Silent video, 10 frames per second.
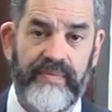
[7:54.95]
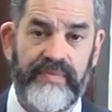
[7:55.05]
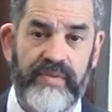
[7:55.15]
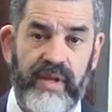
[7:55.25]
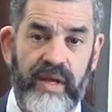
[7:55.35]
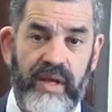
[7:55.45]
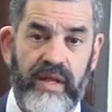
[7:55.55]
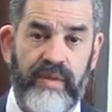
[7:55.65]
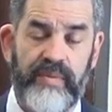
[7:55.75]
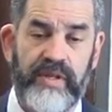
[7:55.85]

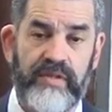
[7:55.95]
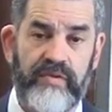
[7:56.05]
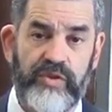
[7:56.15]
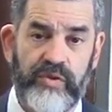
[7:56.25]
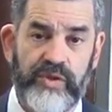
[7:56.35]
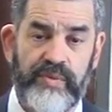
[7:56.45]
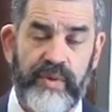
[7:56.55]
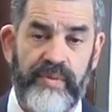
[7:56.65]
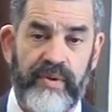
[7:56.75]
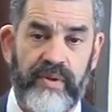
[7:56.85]
the peace of the Jewish
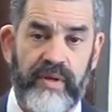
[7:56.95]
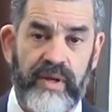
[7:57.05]
people,